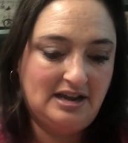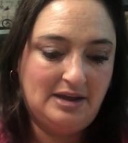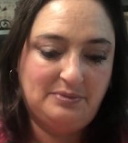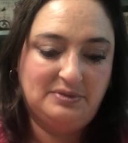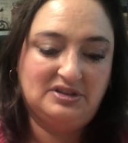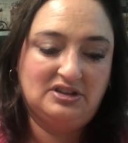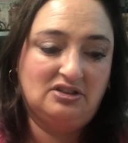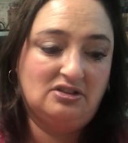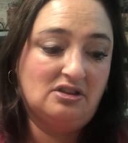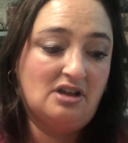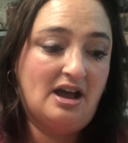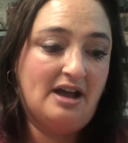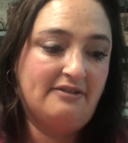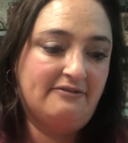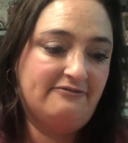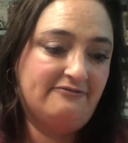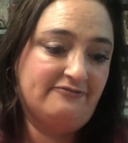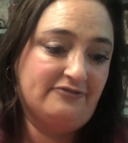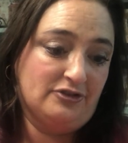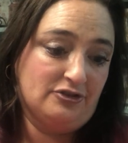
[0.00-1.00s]
I was a lot
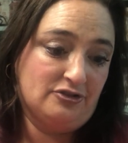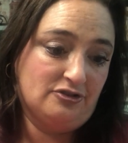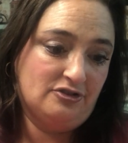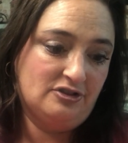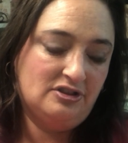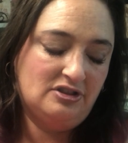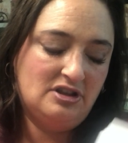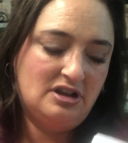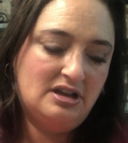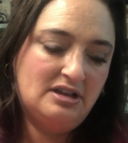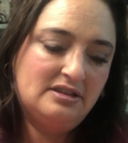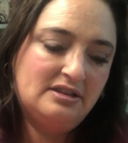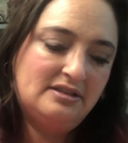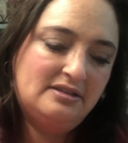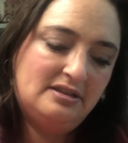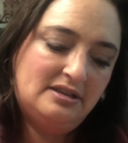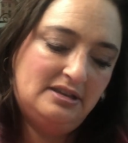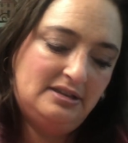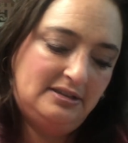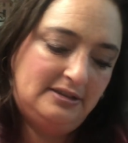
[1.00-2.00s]
further along than
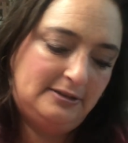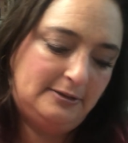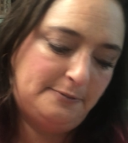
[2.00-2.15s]
this.